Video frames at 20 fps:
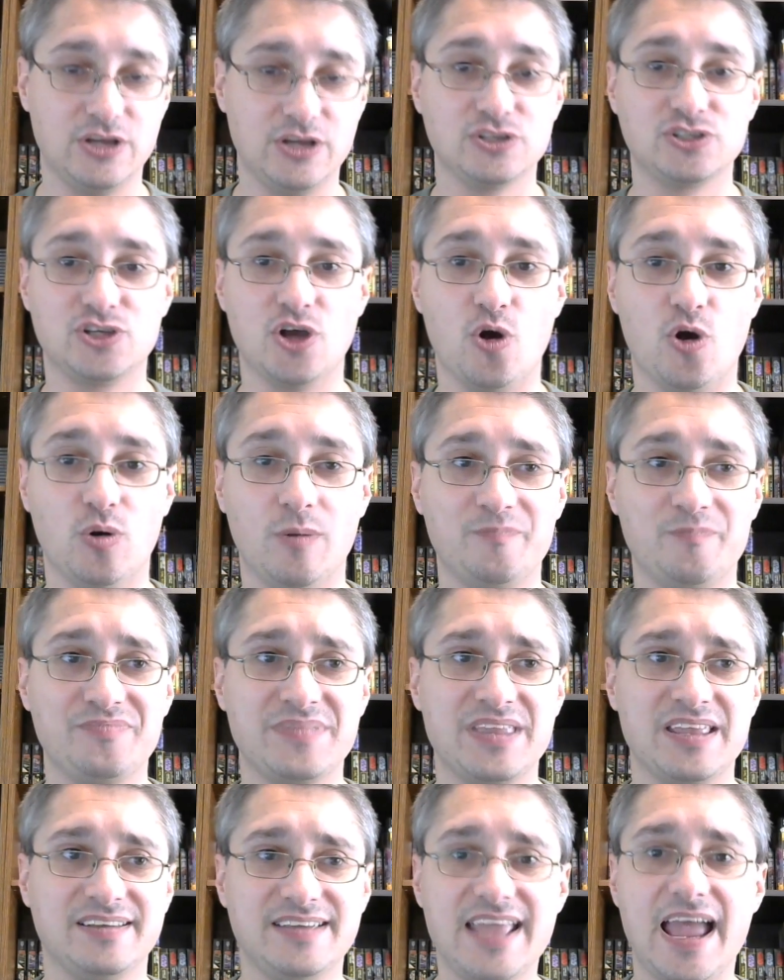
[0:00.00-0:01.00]
So,
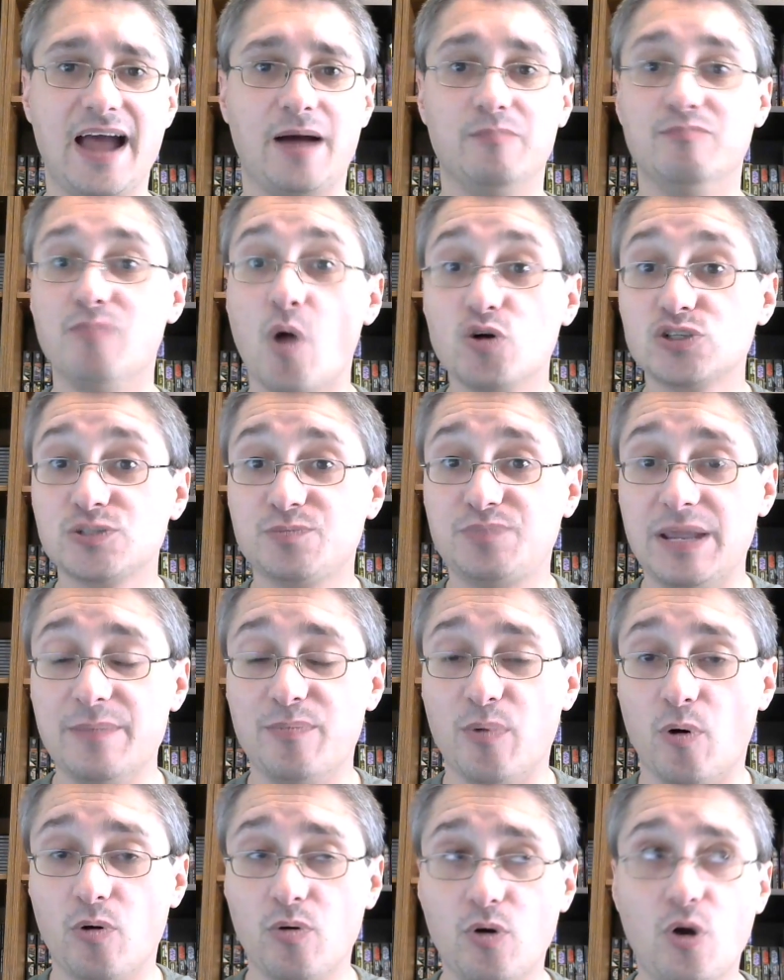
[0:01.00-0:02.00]
yeah, most
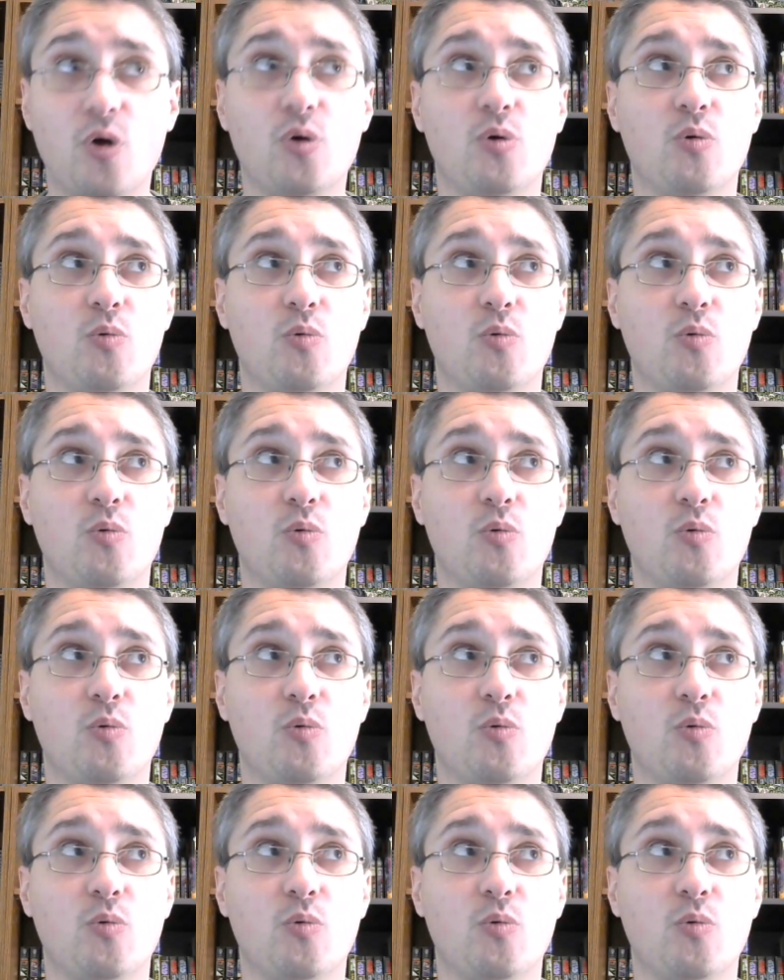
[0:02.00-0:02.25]
people